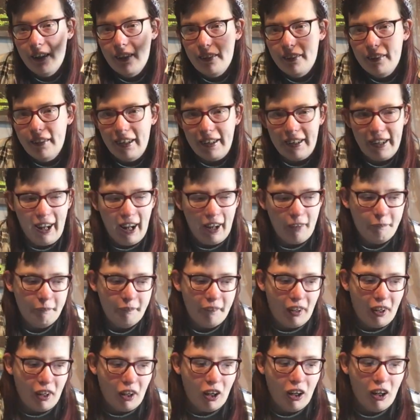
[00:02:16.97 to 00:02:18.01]
the
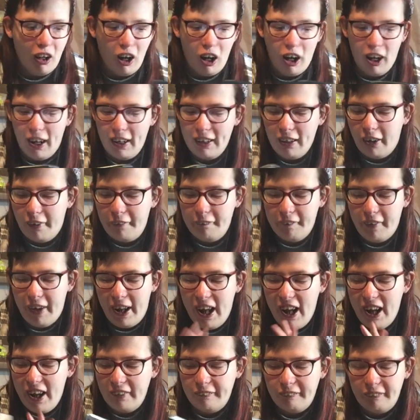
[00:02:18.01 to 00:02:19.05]
camera. I love
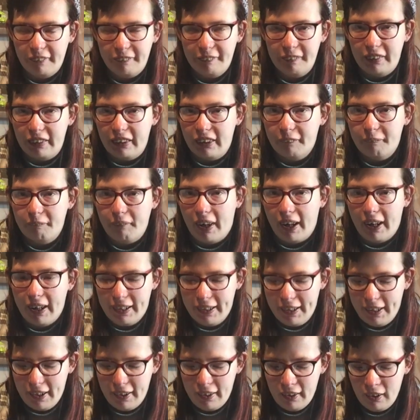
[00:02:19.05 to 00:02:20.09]
everything about
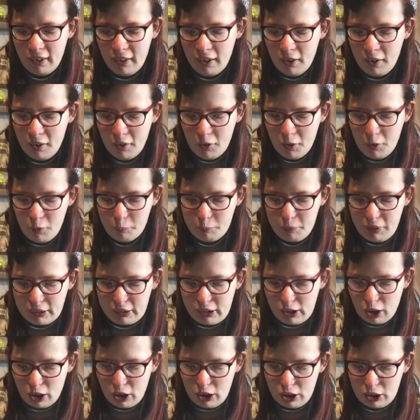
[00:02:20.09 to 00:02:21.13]
it,
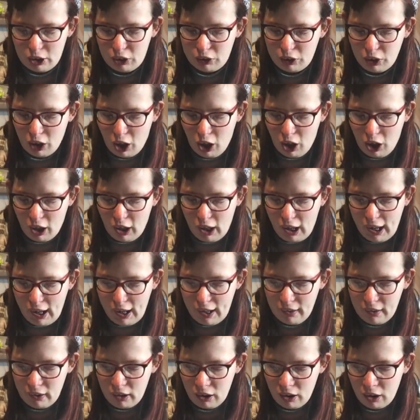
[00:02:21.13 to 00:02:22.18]
because
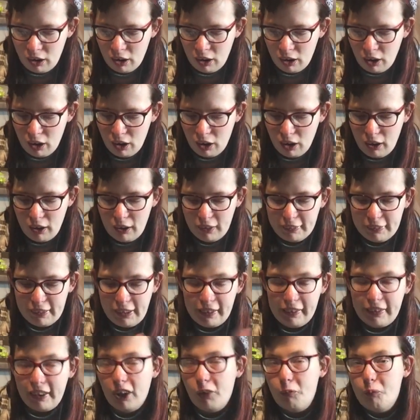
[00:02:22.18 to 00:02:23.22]

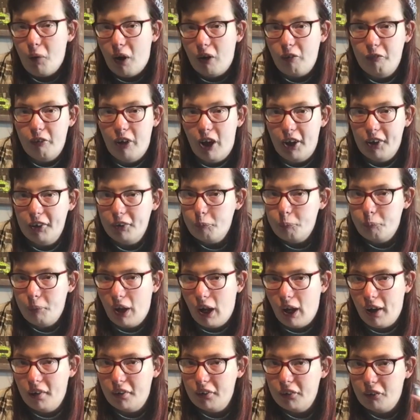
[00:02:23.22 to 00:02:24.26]
this is my first
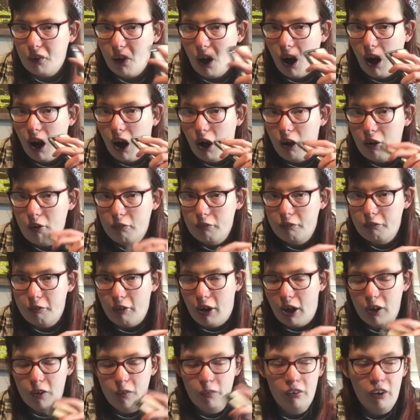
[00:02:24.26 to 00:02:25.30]
Plus
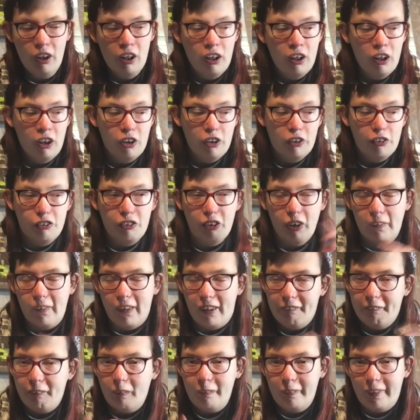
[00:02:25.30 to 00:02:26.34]
phone, so
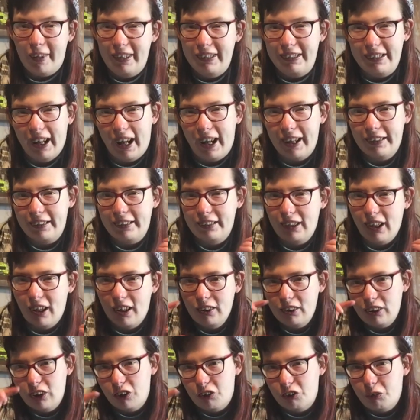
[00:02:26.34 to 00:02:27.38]
I've always had
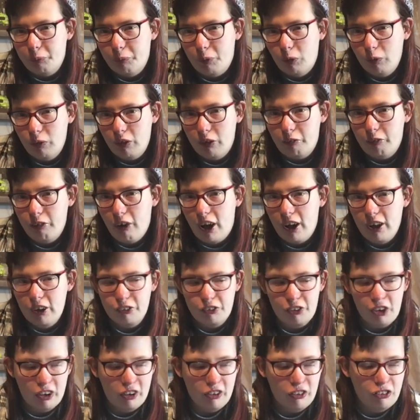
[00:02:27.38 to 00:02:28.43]
the smaller
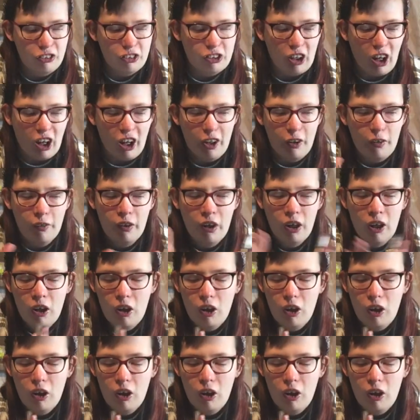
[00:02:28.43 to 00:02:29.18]
version. So